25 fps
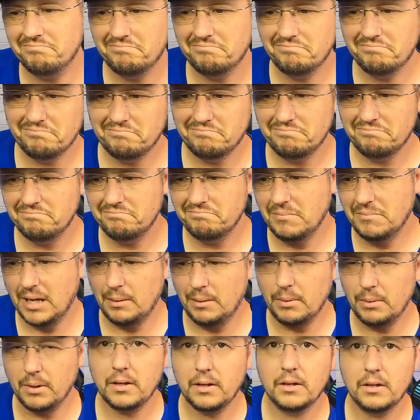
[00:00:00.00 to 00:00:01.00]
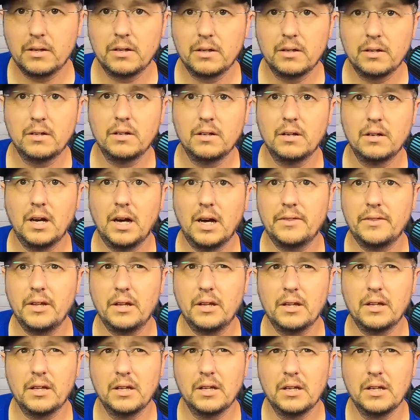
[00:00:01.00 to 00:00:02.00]
Maybe. I think,
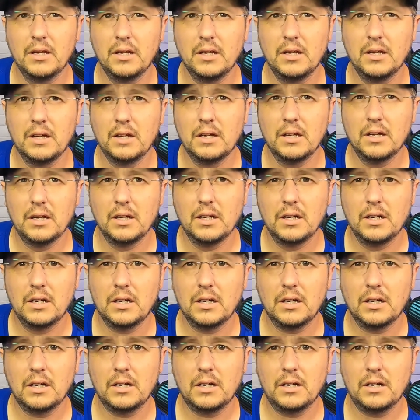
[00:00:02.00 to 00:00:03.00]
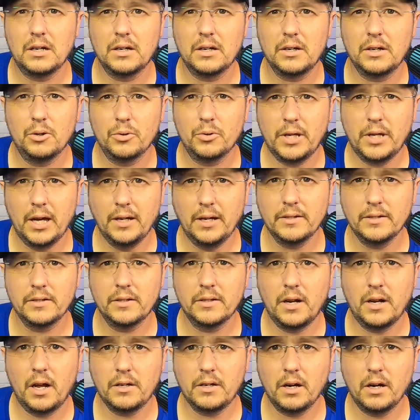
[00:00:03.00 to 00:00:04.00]
you know, Canon and
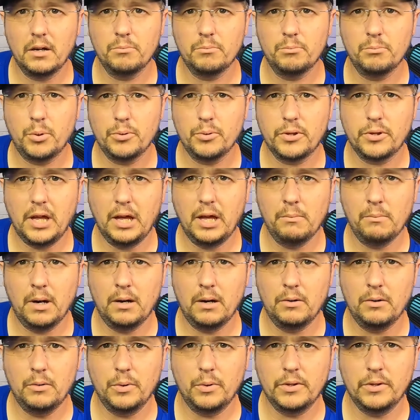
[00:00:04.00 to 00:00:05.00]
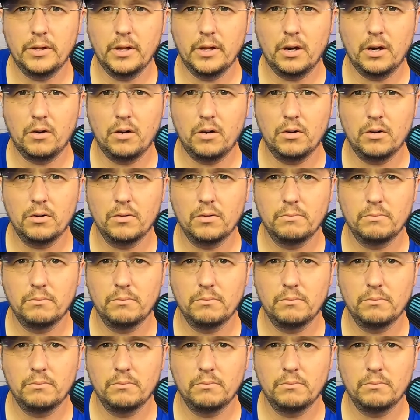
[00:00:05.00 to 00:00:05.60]
Nikon both came out with their